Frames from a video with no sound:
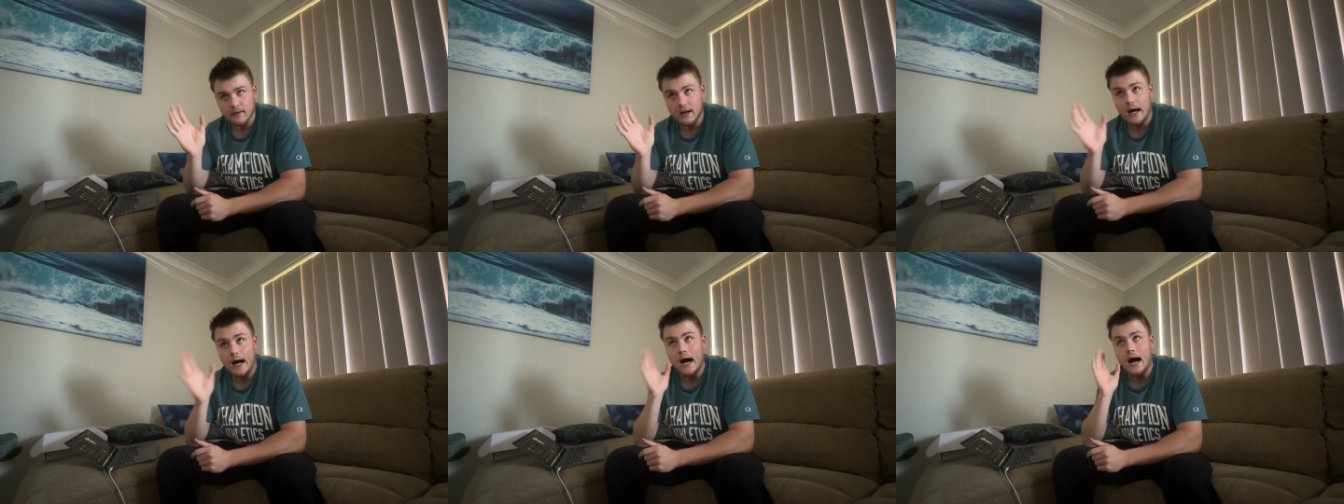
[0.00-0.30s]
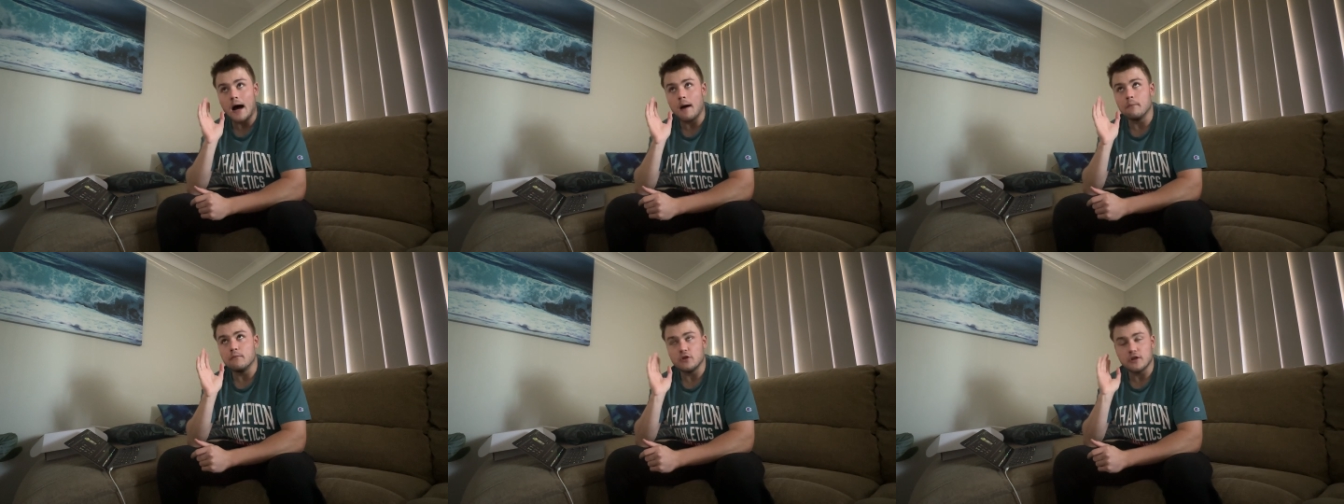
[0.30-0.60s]

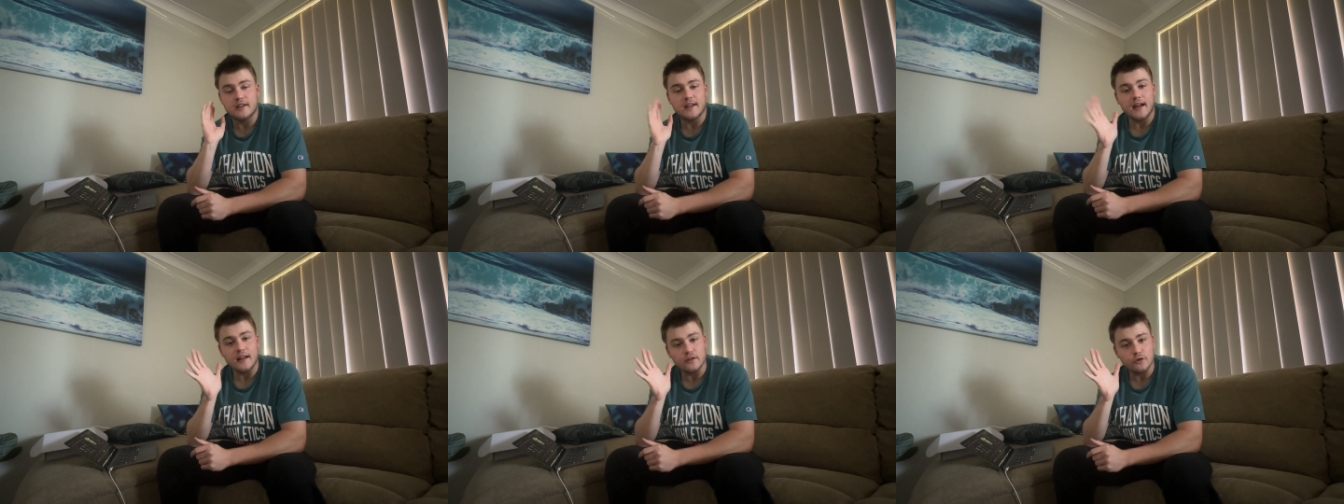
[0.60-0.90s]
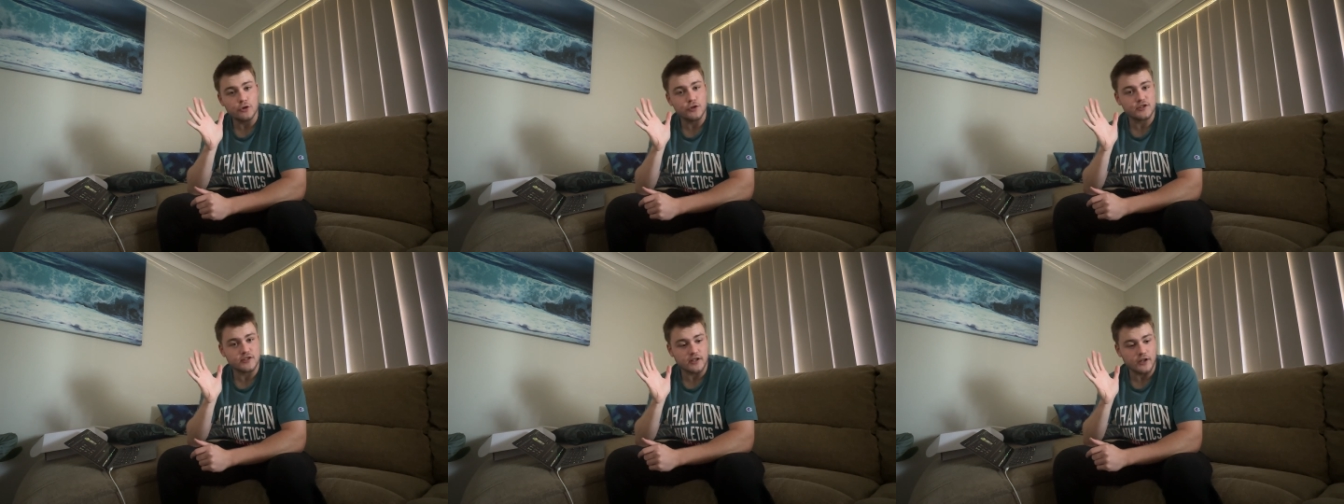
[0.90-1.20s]
Um, you can
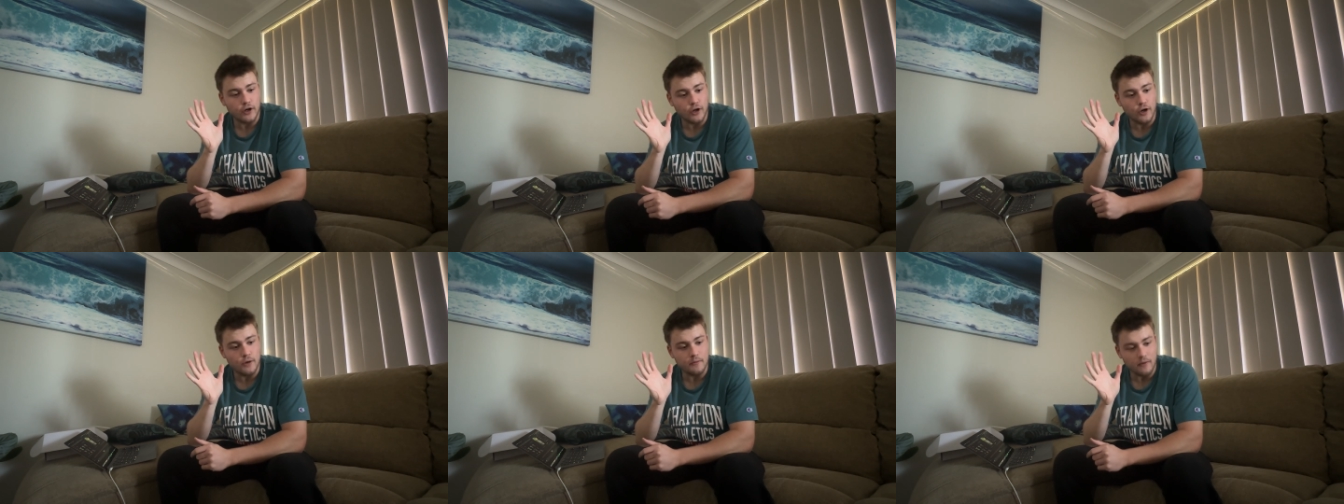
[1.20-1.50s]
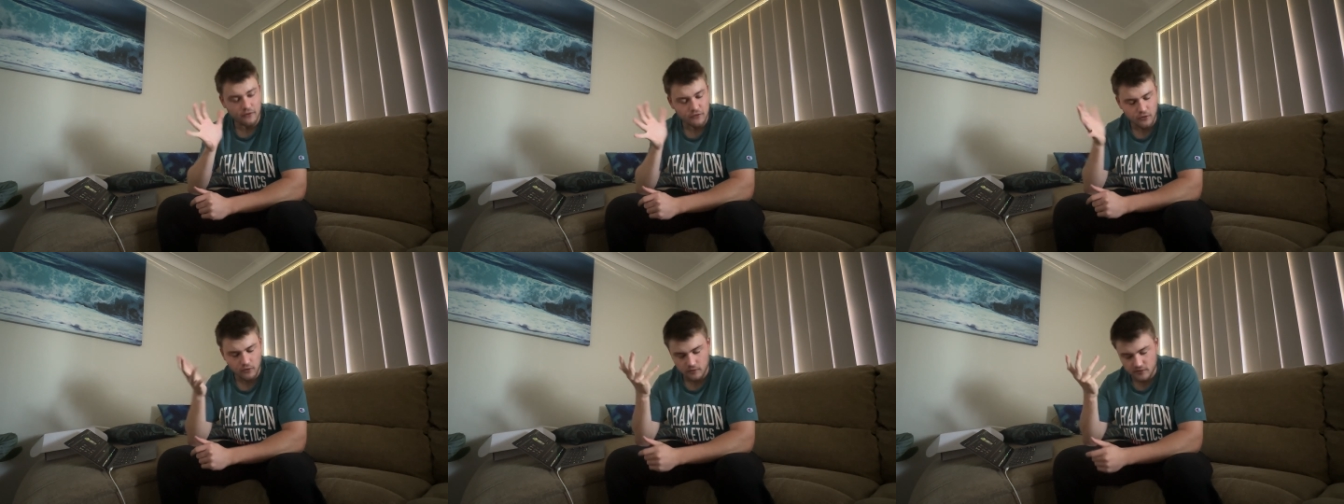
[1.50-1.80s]
do this at home,
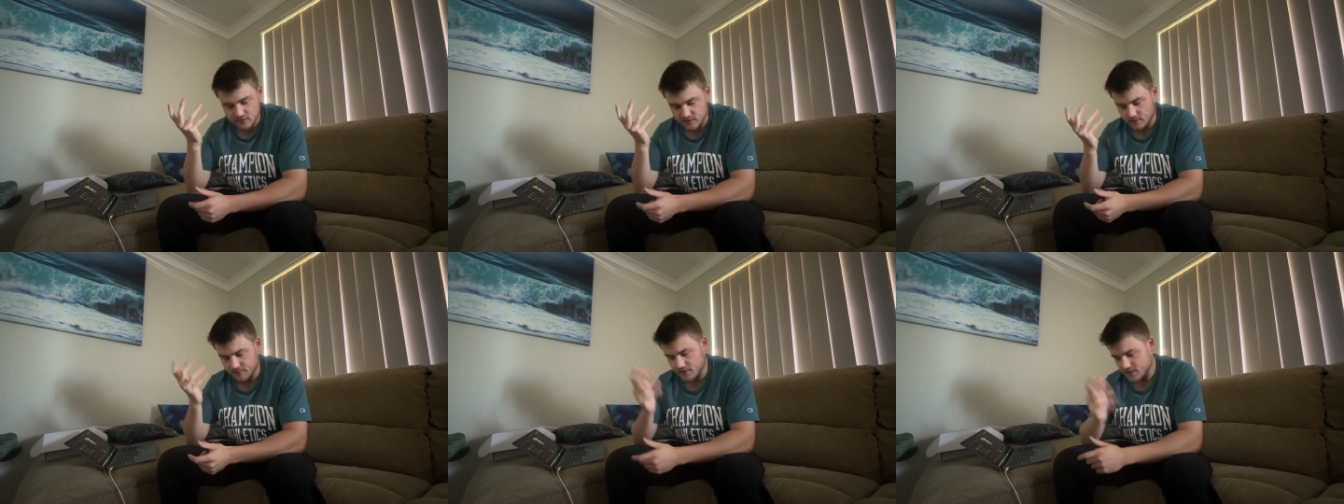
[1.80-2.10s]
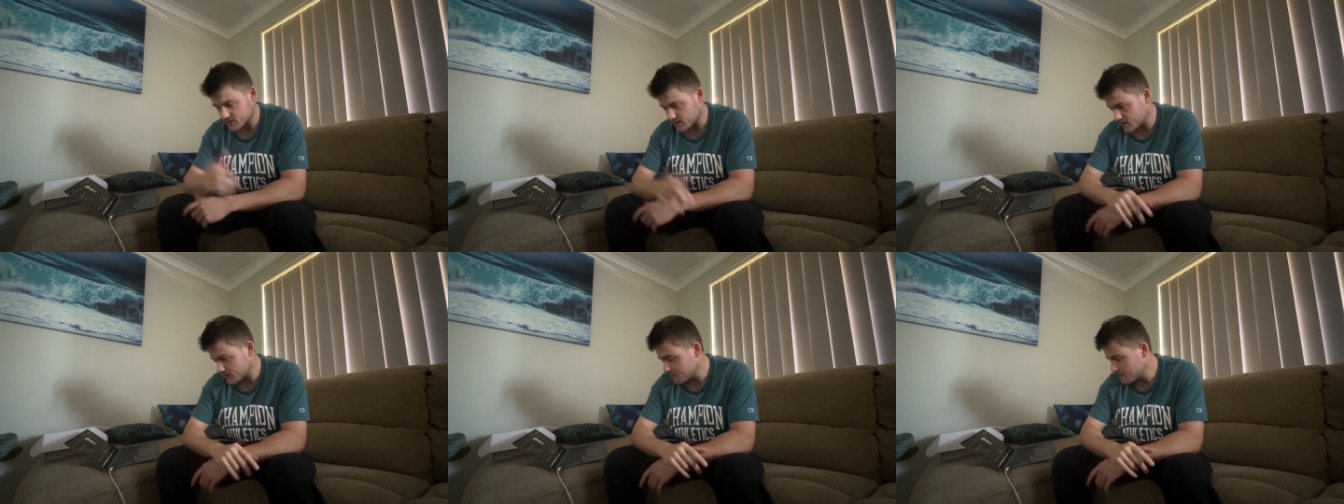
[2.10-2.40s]
of course,
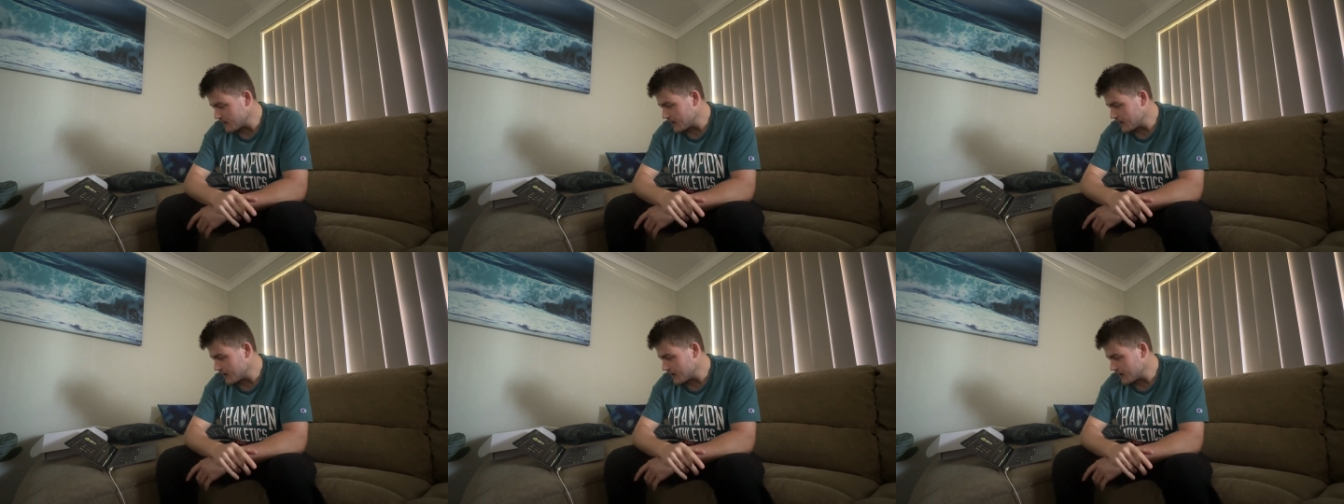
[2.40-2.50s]
obviously.